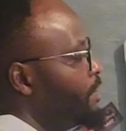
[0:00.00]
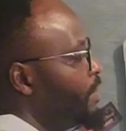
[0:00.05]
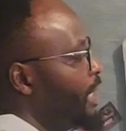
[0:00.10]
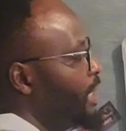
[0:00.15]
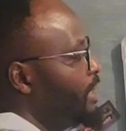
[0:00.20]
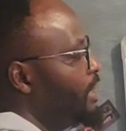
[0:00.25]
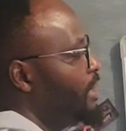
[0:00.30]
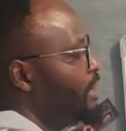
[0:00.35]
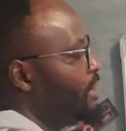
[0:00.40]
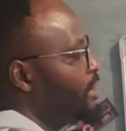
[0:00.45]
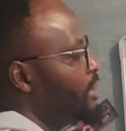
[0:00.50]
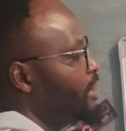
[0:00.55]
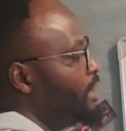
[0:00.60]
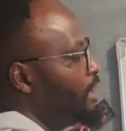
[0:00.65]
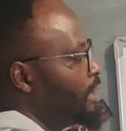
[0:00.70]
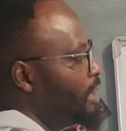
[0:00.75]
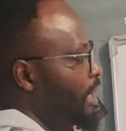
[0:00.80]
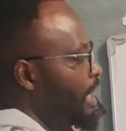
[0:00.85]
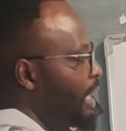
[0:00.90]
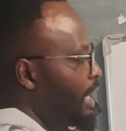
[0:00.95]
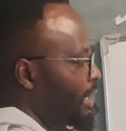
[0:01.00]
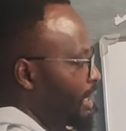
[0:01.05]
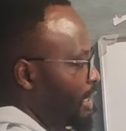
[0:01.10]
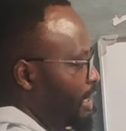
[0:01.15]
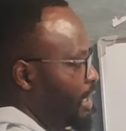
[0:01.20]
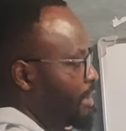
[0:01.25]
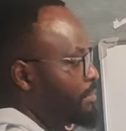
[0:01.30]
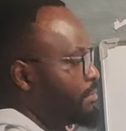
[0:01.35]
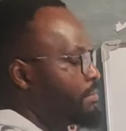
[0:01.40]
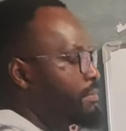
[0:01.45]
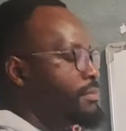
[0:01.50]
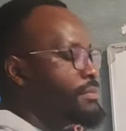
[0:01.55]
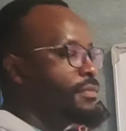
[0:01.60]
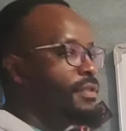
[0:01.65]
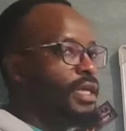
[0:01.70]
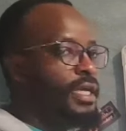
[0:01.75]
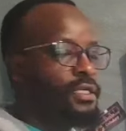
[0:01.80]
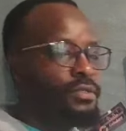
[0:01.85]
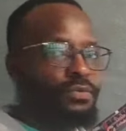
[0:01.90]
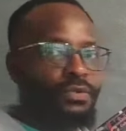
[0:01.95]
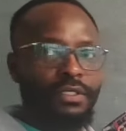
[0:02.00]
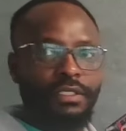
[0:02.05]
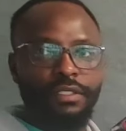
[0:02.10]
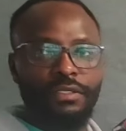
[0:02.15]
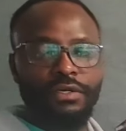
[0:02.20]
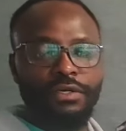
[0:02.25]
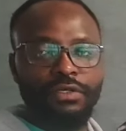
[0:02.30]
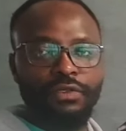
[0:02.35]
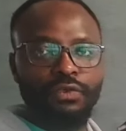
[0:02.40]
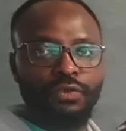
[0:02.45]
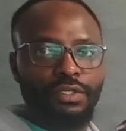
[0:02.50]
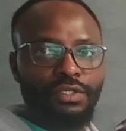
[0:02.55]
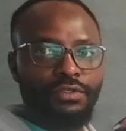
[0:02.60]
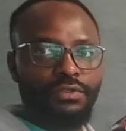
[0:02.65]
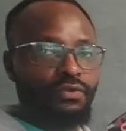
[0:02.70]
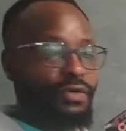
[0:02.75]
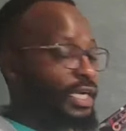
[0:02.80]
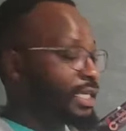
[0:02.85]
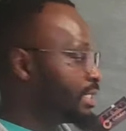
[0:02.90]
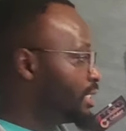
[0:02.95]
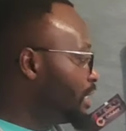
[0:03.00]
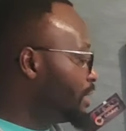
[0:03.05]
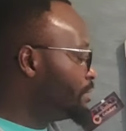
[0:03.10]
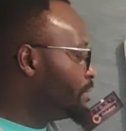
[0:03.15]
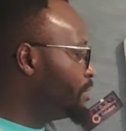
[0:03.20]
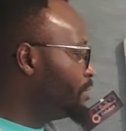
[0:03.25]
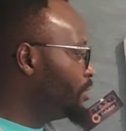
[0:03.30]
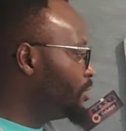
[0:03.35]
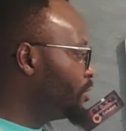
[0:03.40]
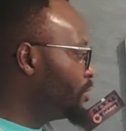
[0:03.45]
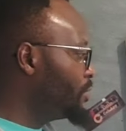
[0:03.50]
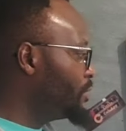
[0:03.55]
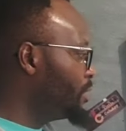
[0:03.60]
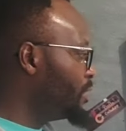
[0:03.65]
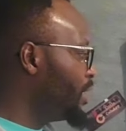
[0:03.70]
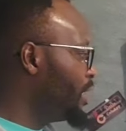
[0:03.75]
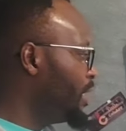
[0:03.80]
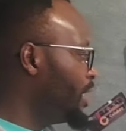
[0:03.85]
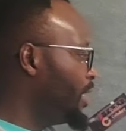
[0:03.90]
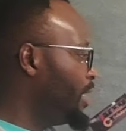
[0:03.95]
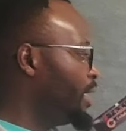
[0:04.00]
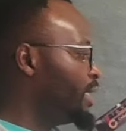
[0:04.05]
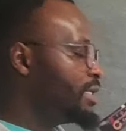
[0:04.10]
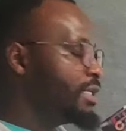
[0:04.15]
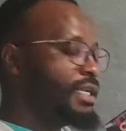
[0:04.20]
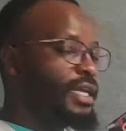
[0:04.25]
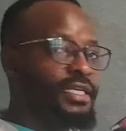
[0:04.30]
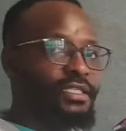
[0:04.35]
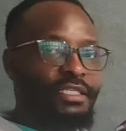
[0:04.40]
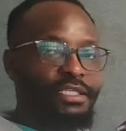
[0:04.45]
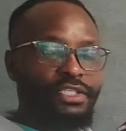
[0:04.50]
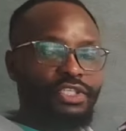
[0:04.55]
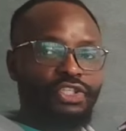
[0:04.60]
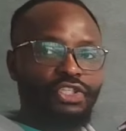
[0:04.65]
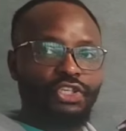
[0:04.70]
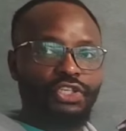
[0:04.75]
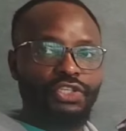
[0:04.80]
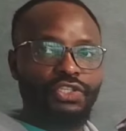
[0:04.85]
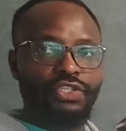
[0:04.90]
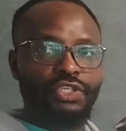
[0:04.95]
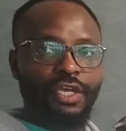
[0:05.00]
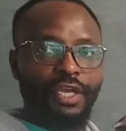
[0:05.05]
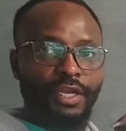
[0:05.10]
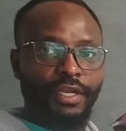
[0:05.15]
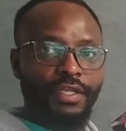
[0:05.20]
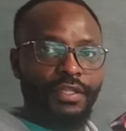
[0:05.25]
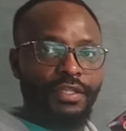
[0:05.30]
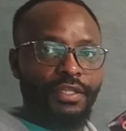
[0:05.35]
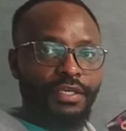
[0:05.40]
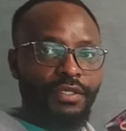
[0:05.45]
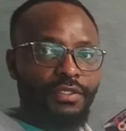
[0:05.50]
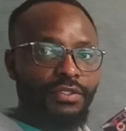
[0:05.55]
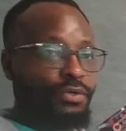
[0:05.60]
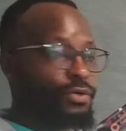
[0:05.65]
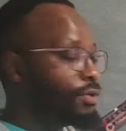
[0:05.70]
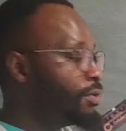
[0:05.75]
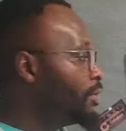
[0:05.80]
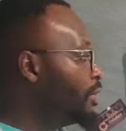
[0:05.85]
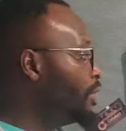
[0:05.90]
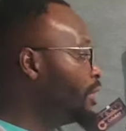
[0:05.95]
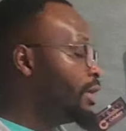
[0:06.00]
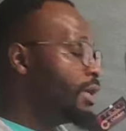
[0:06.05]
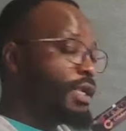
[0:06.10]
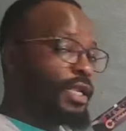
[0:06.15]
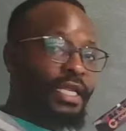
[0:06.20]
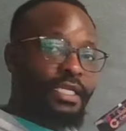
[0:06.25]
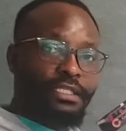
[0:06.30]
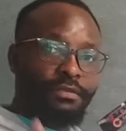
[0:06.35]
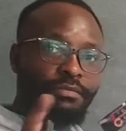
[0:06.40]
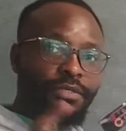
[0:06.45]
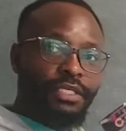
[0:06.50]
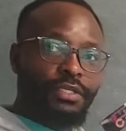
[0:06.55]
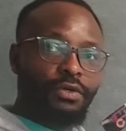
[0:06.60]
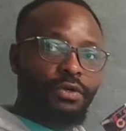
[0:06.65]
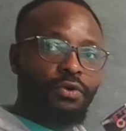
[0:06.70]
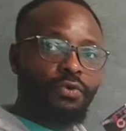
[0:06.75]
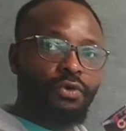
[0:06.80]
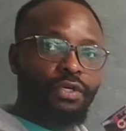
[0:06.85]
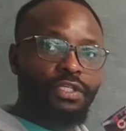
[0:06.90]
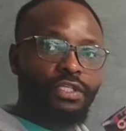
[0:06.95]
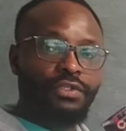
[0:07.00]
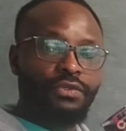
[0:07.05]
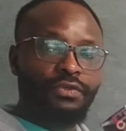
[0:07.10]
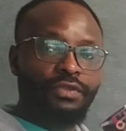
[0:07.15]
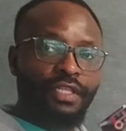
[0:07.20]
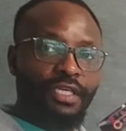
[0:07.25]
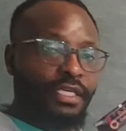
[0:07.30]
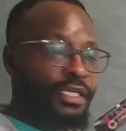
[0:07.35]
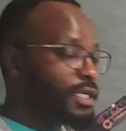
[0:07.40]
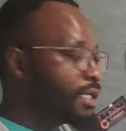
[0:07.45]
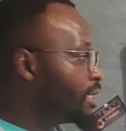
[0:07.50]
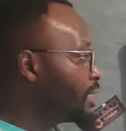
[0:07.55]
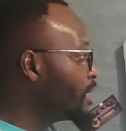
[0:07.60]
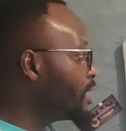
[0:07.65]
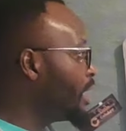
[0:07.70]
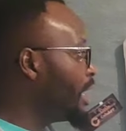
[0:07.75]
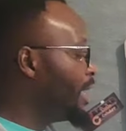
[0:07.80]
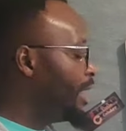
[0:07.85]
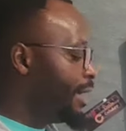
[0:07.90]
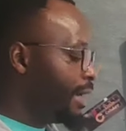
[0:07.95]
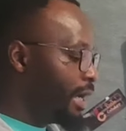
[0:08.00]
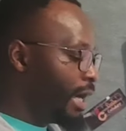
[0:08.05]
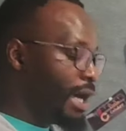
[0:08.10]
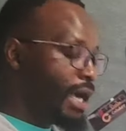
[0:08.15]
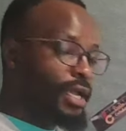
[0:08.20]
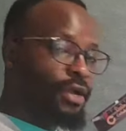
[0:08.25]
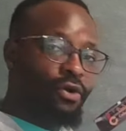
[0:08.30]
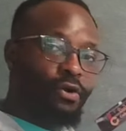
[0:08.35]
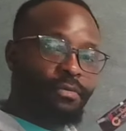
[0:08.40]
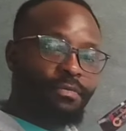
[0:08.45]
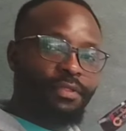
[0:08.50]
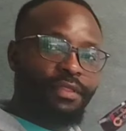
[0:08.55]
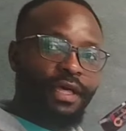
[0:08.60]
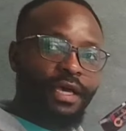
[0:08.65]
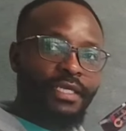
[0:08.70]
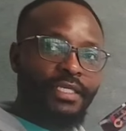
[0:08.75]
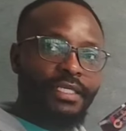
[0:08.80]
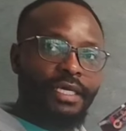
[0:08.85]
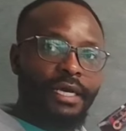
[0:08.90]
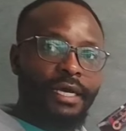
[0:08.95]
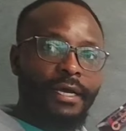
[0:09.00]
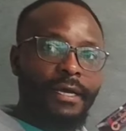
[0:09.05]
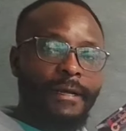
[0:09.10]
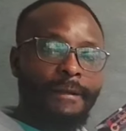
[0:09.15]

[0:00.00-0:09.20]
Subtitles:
that is a game that we don't want to accept, because it doesn't change anything. So let me know what you think, and I hope that